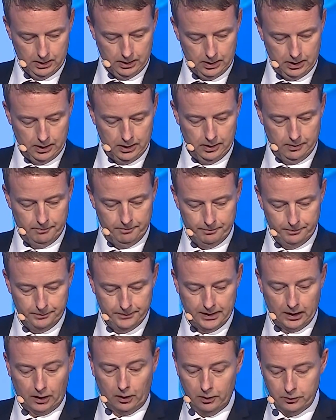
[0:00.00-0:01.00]
um,
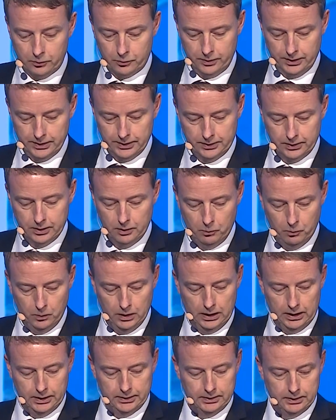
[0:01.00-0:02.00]
the countries
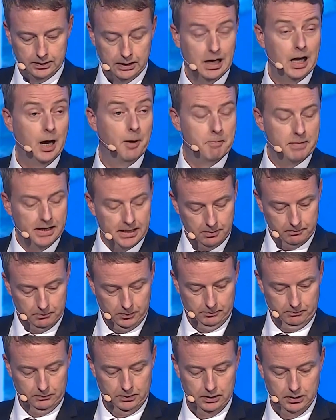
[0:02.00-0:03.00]
will at a
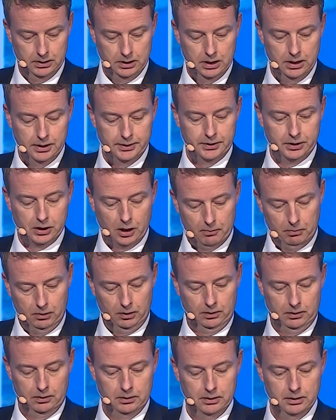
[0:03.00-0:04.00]
minimum
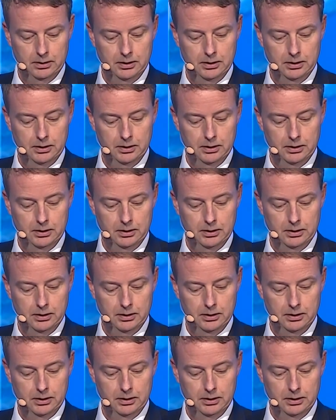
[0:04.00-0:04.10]
double